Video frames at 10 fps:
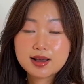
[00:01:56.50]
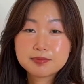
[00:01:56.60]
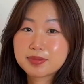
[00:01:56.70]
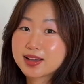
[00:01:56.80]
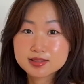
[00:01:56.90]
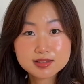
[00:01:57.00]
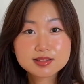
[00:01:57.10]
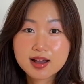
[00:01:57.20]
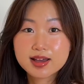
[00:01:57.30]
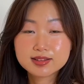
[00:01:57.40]
by
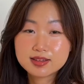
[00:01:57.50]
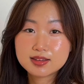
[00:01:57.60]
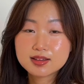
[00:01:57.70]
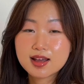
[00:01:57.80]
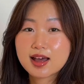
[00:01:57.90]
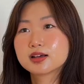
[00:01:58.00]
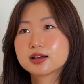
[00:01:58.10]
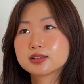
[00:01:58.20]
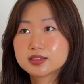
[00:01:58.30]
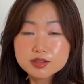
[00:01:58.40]
society
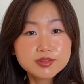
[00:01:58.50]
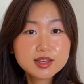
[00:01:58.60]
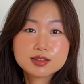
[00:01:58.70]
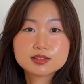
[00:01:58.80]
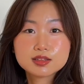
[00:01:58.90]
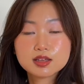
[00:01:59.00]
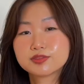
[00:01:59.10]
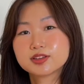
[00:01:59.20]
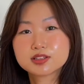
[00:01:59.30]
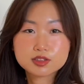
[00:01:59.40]
deviant if
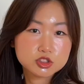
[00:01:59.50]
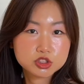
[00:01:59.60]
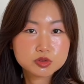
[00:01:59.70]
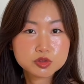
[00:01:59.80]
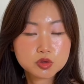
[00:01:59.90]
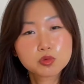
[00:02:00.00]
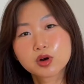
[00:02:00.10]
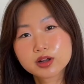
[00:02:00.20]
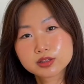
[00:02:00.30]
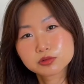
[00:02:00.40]
he doesn't choose
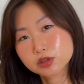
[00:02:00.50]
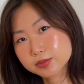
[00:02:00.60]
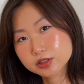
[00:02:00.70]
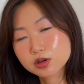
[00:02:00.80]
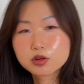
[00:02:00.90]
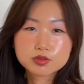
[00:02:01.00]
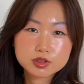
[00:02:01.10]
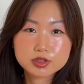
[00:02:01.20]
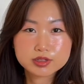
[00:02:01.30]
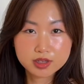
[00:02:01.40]
one woman
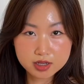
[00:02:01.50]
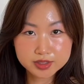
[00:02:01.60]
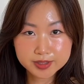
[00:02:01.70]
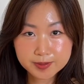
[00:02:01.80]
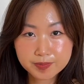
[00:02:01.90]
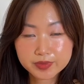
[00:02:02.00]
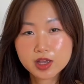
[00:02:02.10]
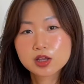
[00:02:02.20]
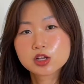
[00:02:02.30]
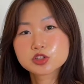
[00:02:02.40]
over the other.
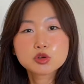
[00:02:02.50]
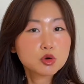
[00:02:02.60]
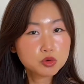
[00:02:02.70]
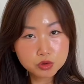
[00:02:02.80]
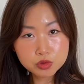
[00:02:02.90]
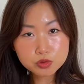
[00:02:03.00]
So who